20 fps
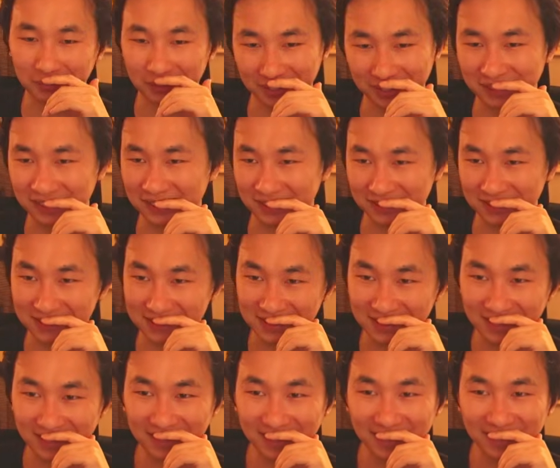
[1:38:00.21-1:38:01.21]
but it is
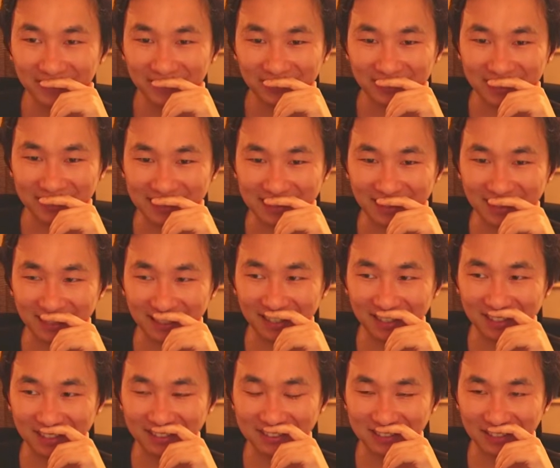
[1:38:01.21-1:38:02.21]
because
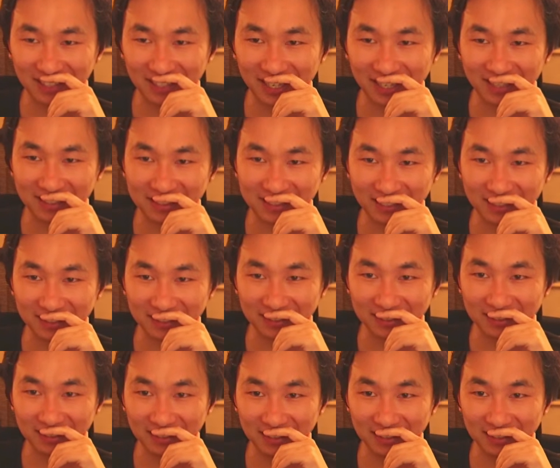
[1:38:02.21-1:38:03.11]
so they get excited.